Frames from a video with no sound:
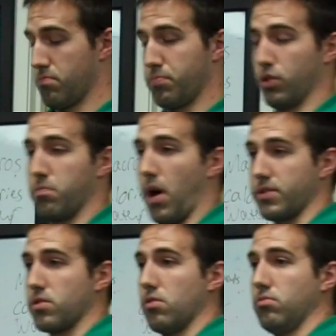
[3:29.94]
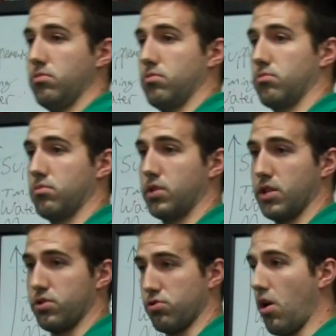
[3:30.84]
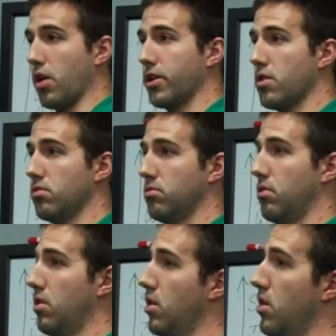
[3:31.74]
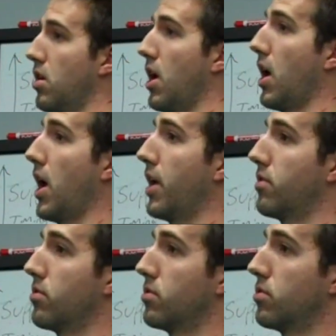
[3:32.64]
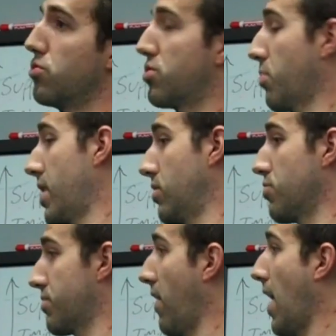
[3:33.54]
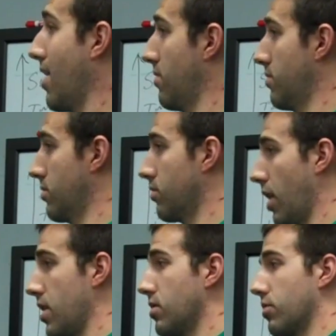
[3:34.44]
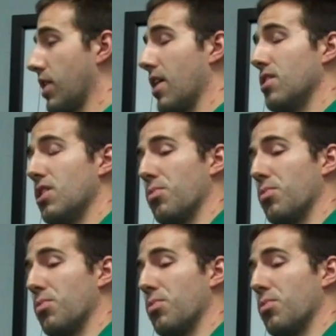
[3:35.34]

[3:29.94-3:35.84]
build muscle, get stronger, and lose weight, lose fat, right? Okay?